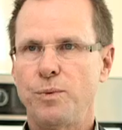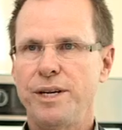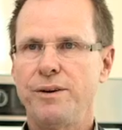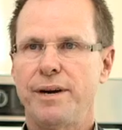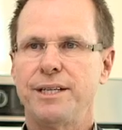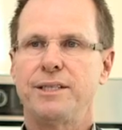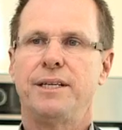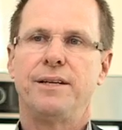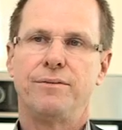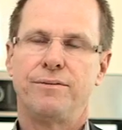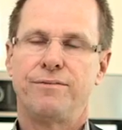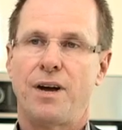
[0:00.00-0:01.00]
When you're actually
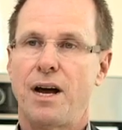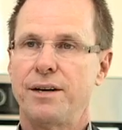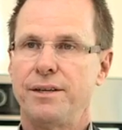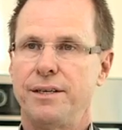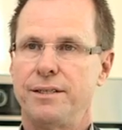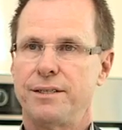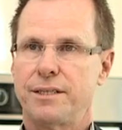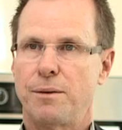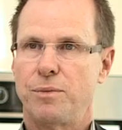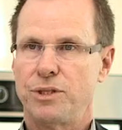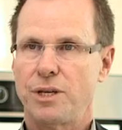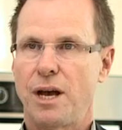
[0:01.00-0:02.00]
invited into
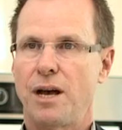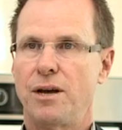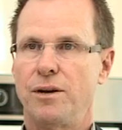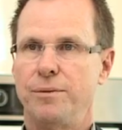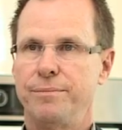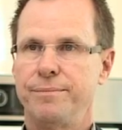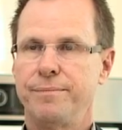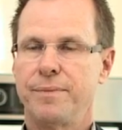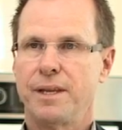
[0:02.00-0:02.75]
someone's home,